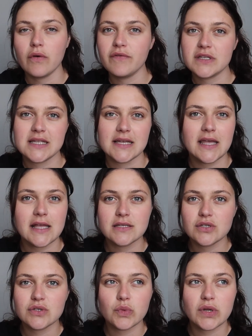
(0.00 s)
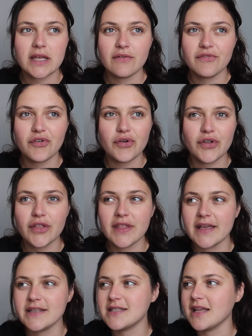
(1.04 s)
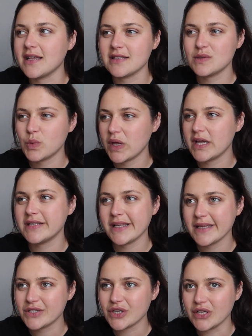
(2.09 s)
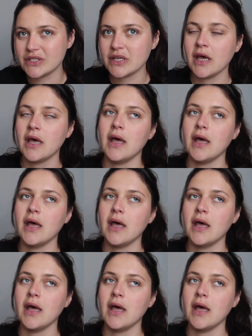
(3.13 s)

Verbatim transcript: Obviously, kids just want to eat fruit, don't they? It's like sweet and delicious.